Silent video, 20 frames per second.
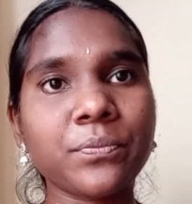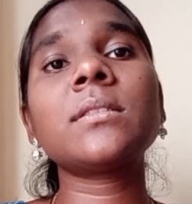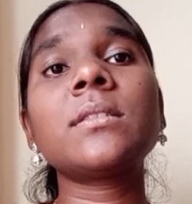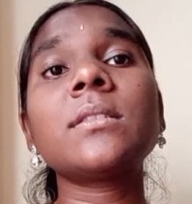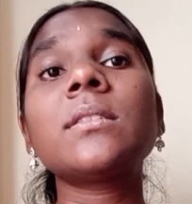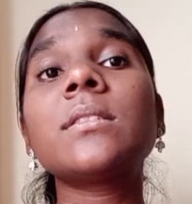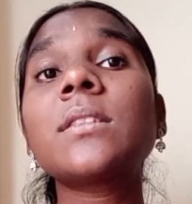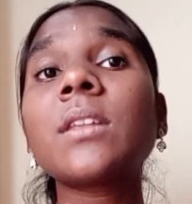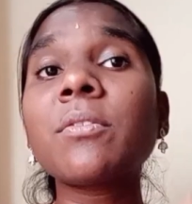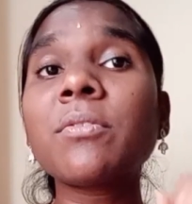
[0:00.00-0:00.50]

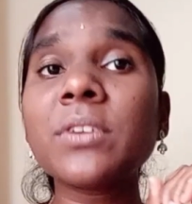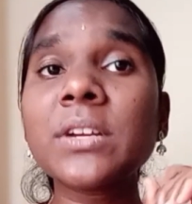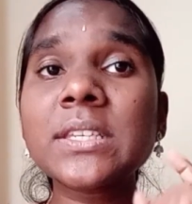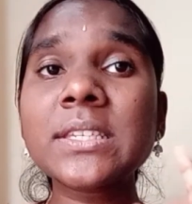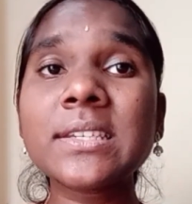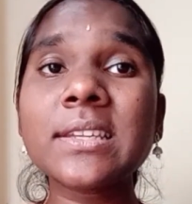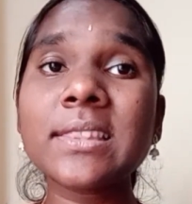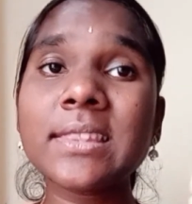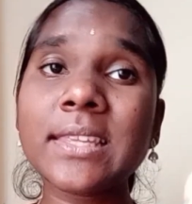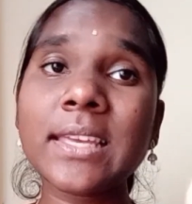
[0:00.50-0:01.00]
The first
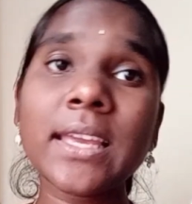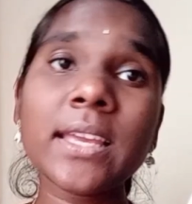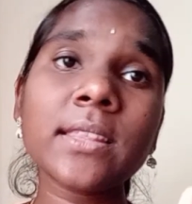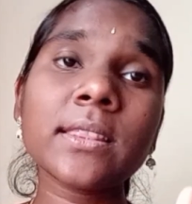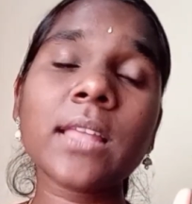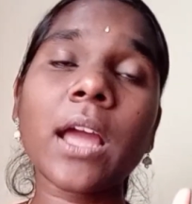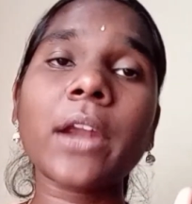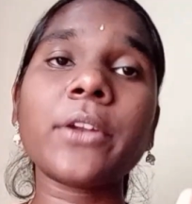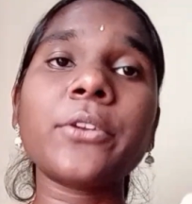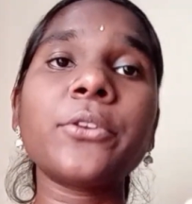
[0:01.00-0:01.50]
thing
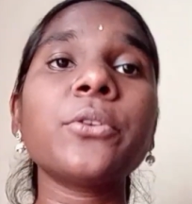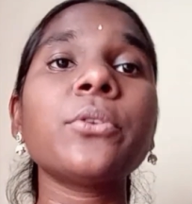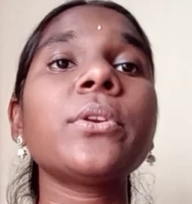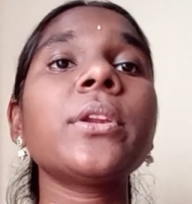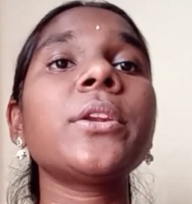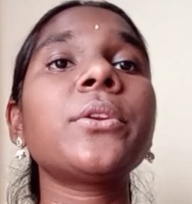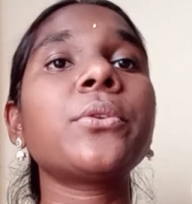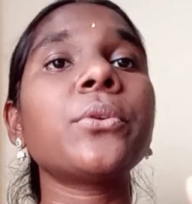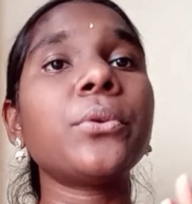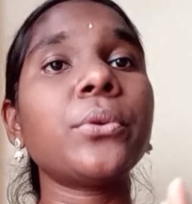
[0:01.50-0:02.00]
that you
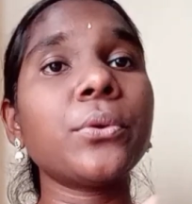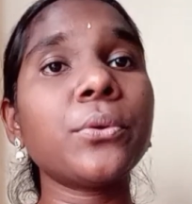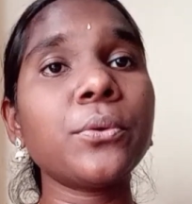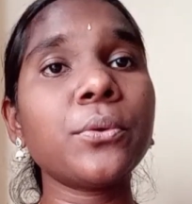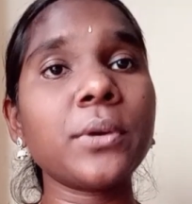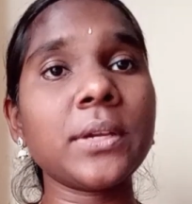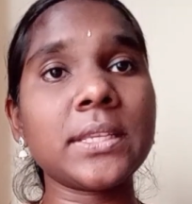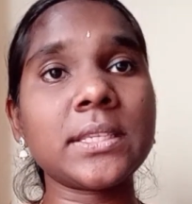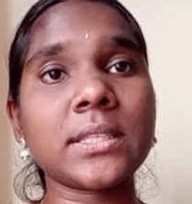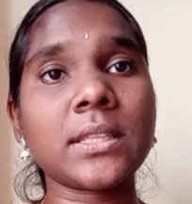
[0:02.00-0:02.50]
need to do
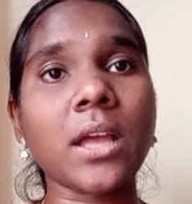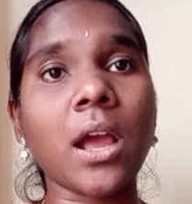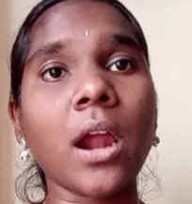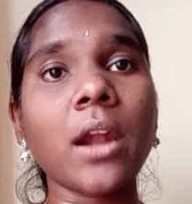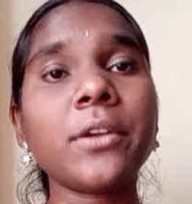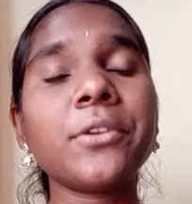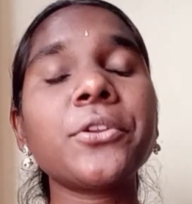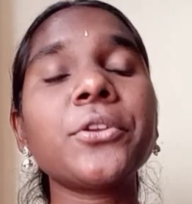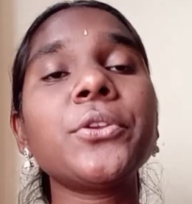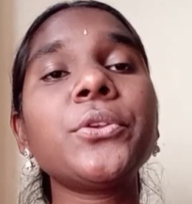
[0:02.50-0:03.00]
is
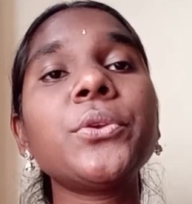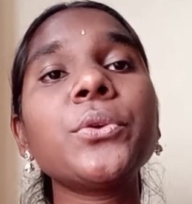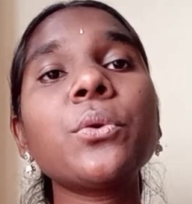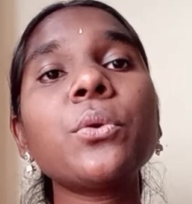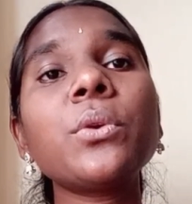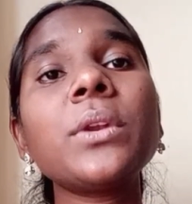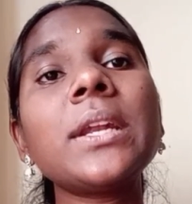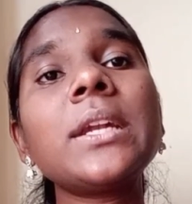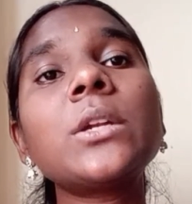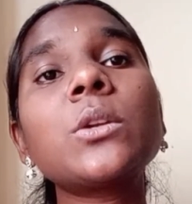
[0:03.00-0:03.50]
that you
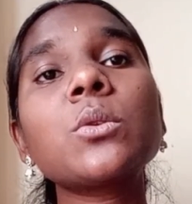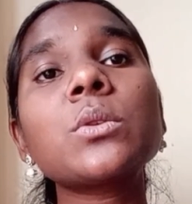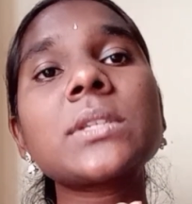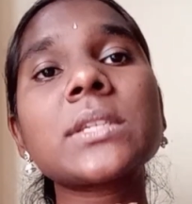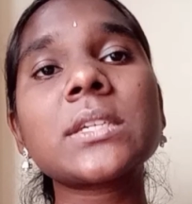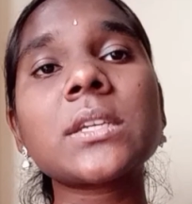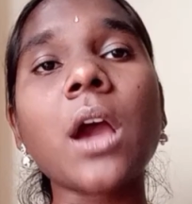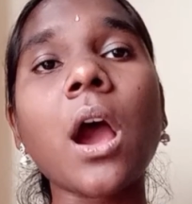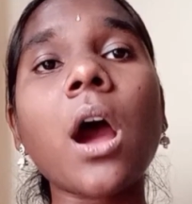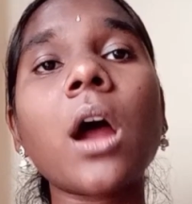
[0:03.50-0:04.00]
need to
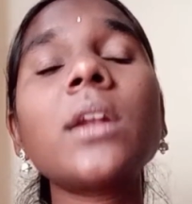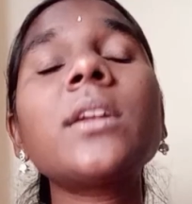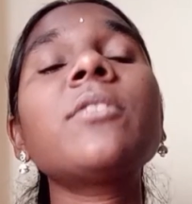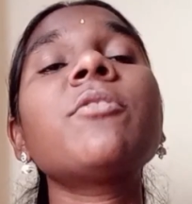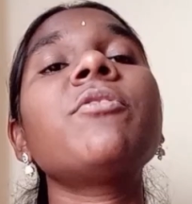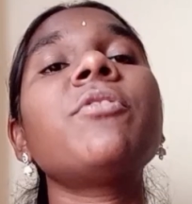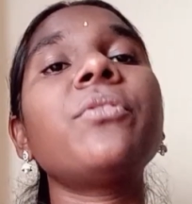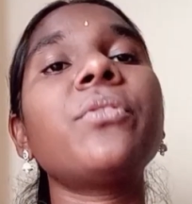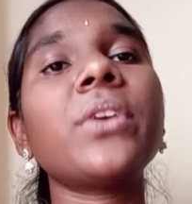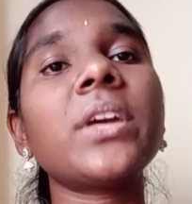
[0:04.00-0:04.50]
start
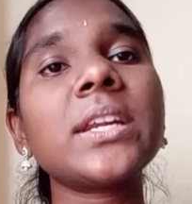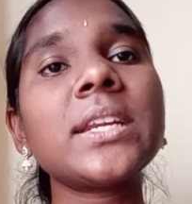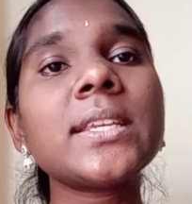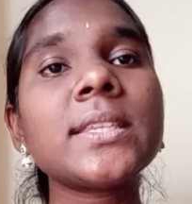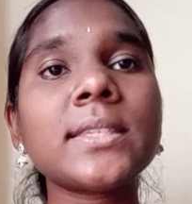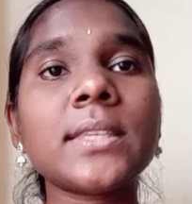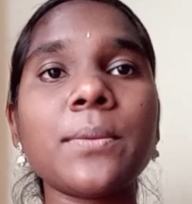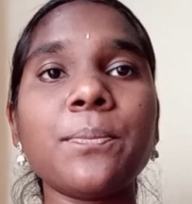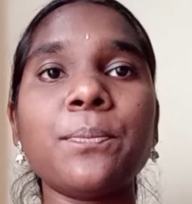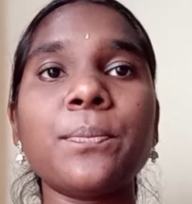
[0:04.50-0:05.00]
very
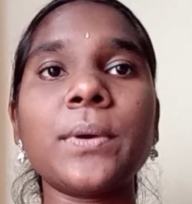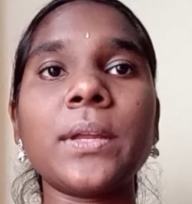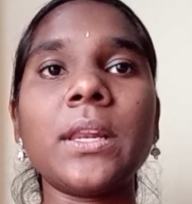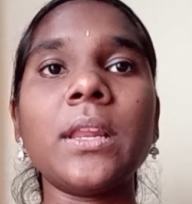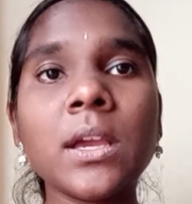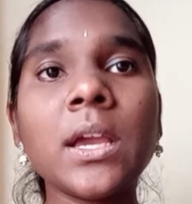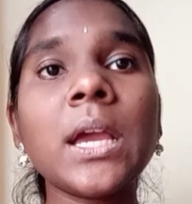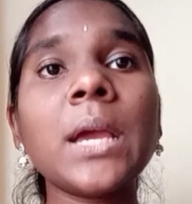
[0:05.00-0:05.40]
simple.